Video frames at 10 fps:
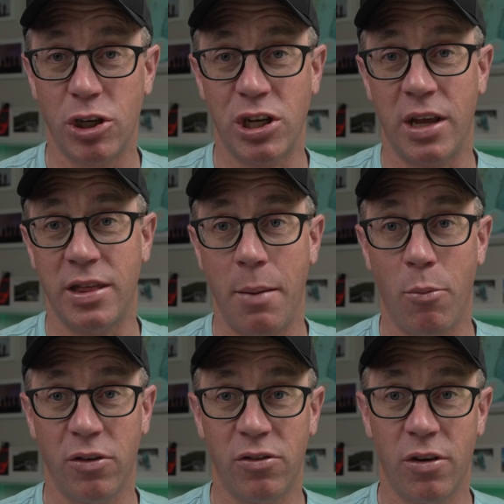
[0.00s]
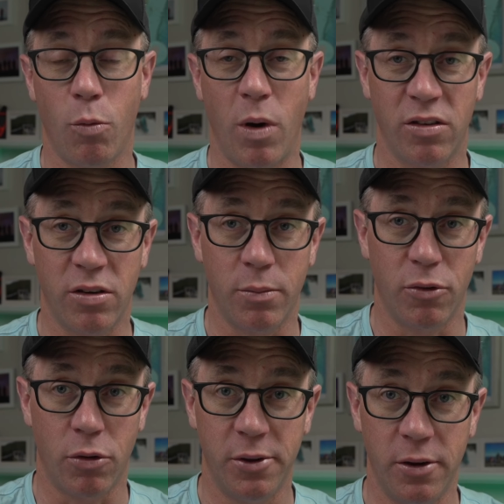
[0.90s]
shed that moisture once it
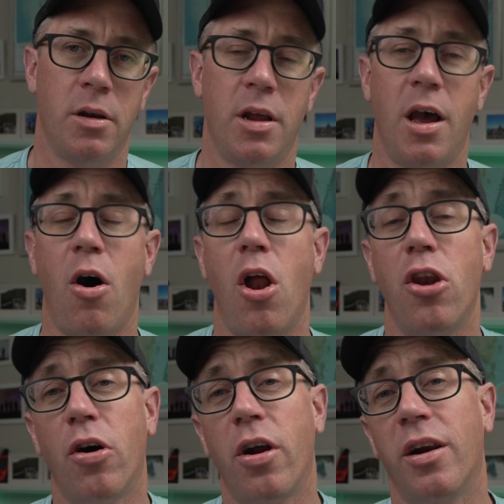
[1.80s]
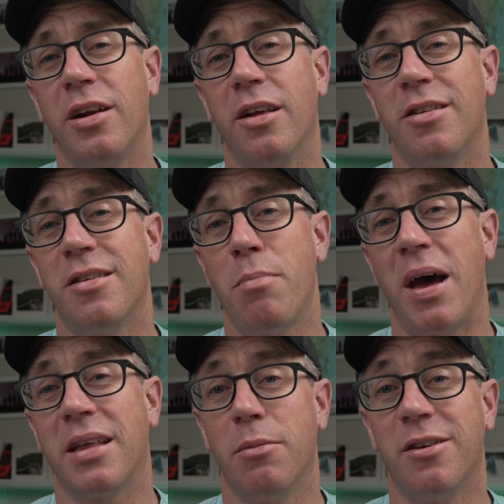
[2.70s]
absorbs it. Now, not only does this
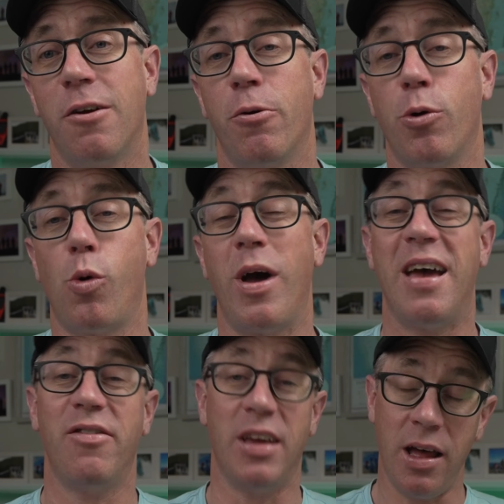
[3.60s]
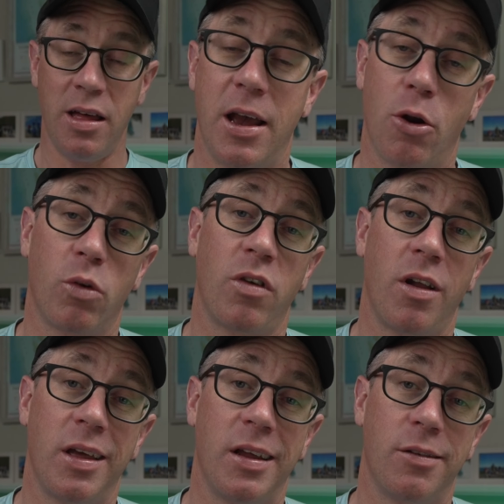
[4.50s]
make the material heavier, it also
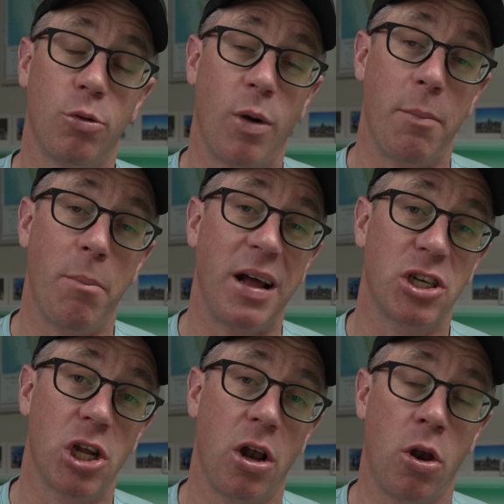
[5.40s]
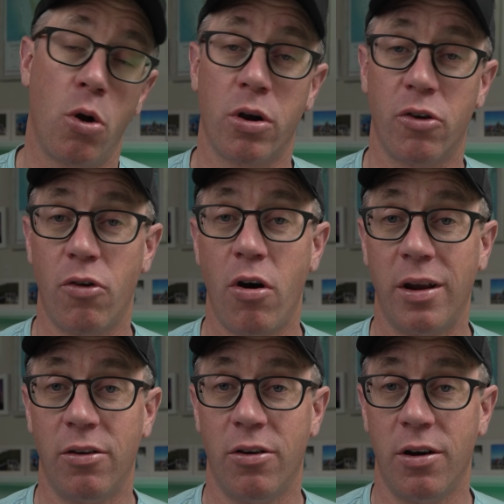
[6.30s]
leads to a much longer
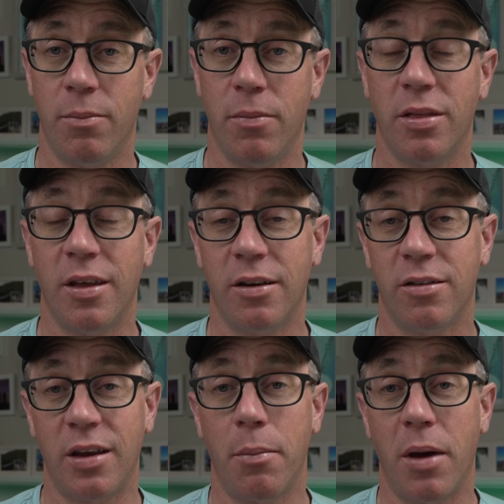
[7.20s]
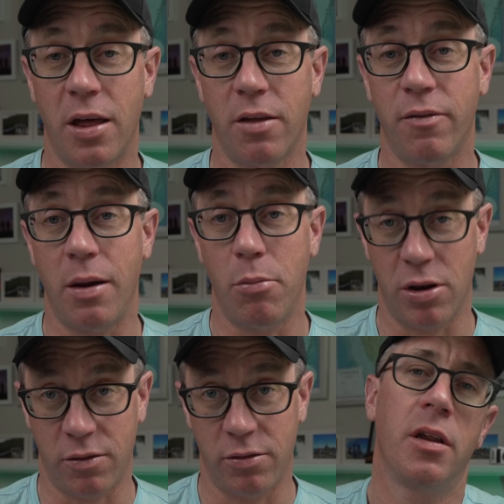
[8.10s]
drying time than some other
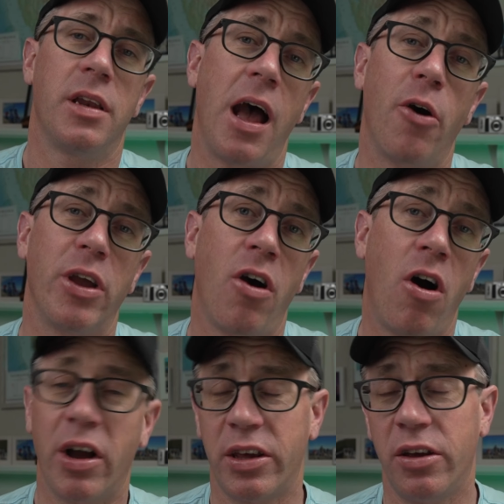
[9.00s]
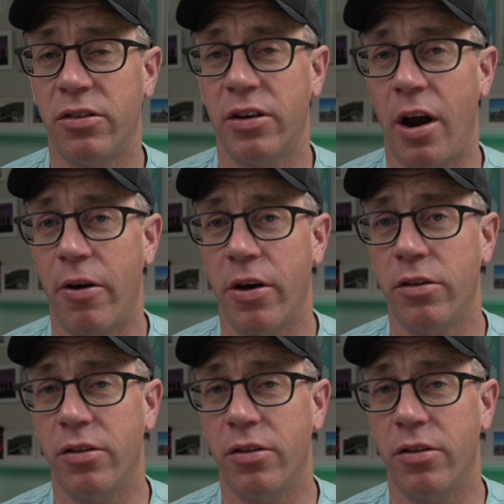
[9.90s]
fabrics. Now, in hiking scenarios,